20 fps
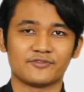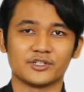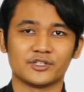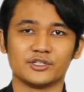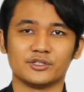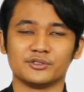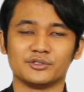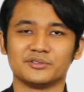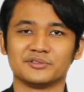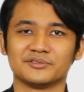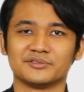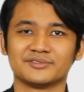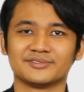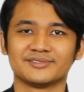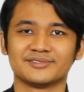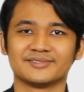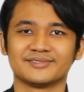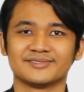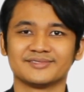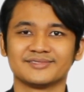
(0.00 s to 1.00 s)

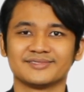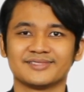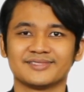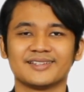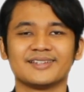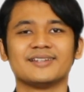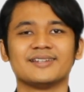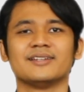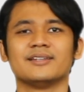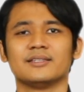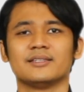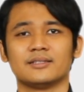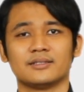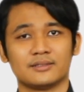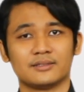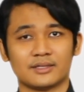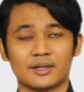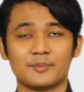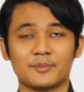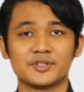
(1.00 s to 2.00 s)
afternoon?
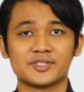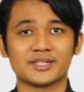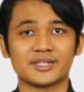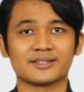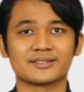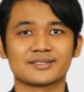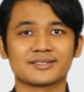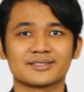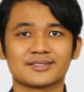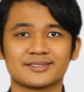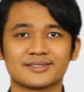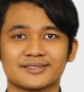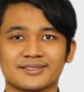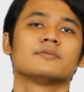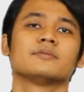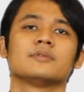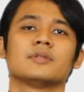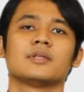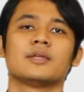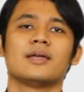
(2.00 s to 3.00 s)
Number 6.
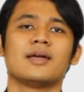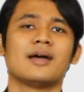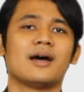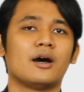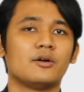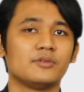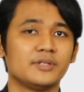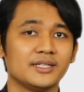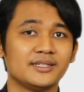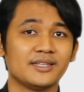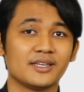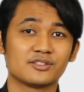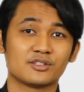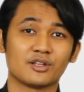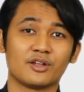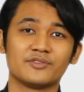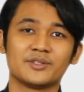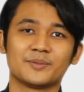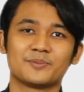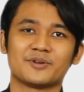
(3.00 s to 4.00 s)
How did they
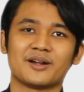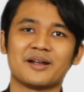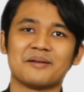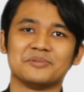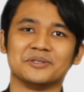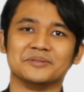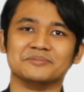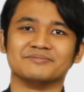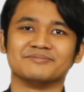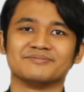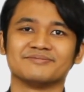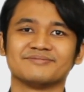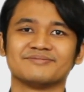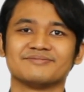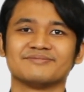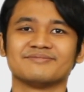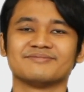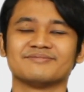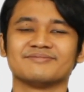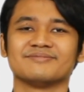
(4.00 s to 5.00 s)
solve the problem?
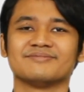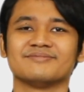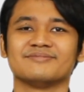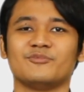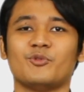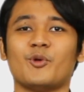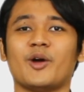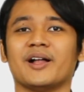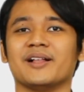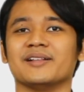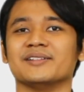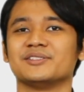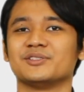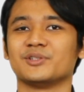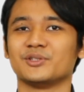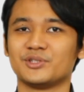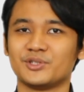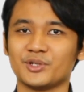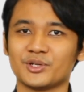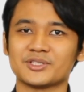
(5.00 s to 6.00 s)
Well, so
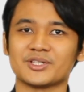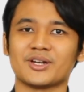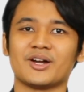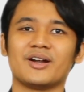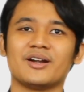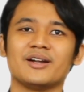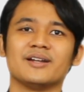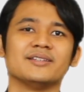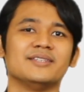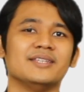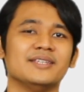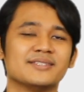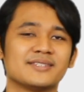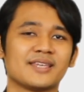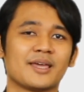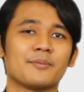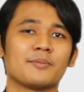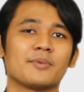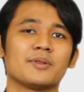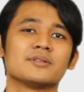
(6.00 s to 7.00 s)
those are the
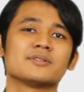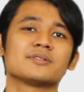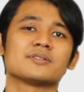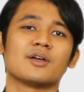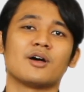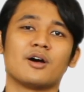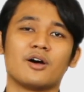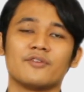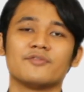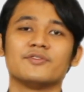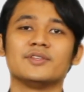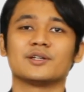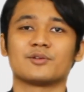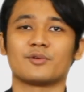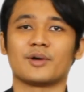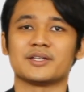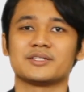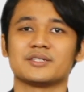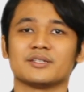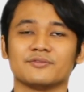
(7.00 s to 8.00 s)
examples of the
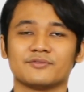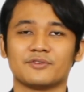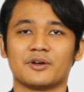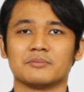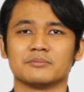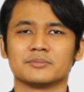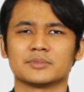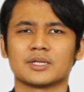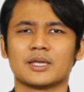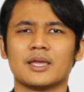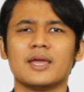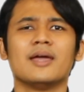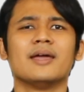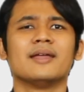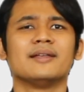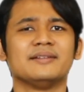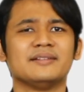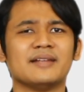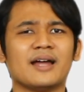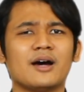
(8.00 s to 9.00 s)
question form.
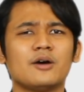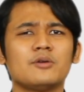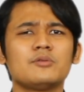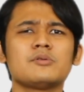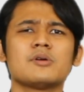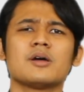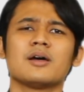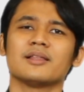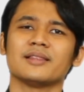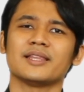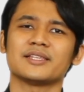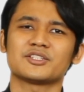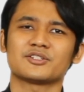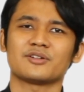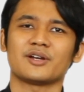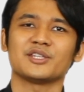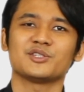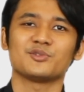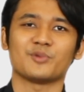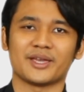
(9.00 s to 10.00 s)
Now, let's
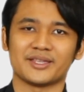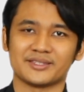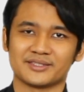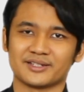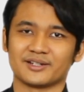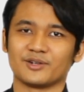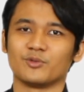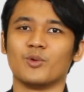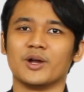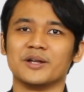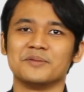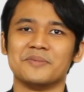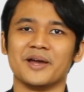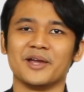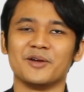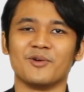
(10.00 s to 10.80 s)
try to answer one by